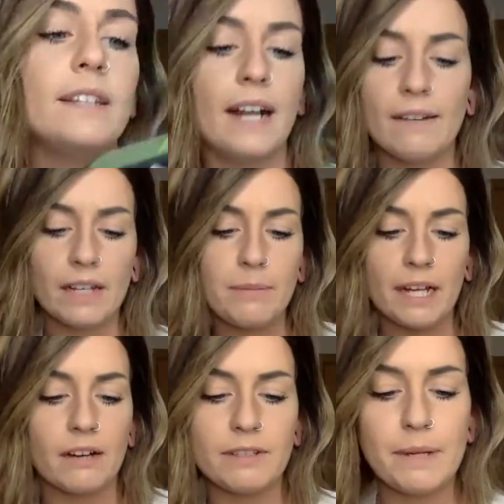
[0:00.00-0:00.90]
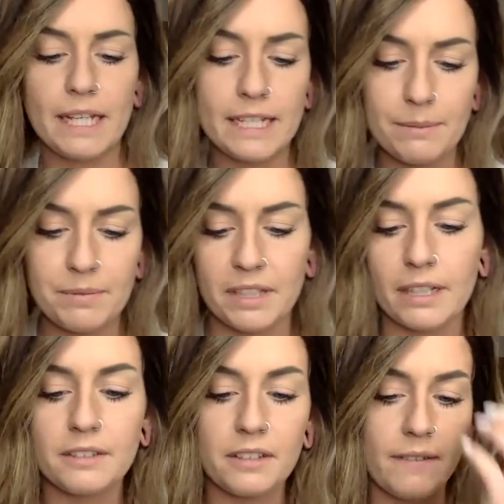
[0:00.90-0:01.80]
then I have like my coffee making tips in there
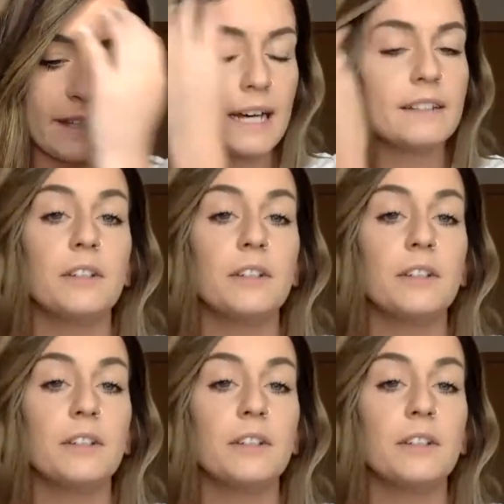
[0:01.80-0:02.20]
and stuff like that.